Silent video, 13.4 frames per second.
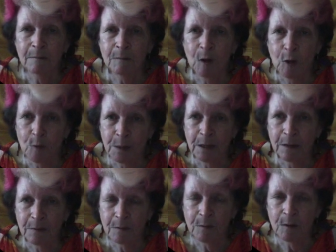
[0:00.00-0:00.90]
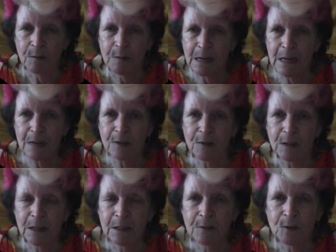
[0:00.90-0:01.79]
opening of each of the
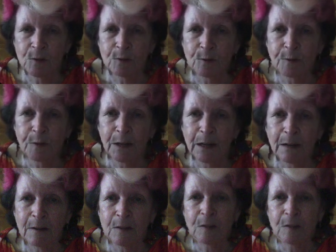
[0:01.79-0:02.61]
individual flowers,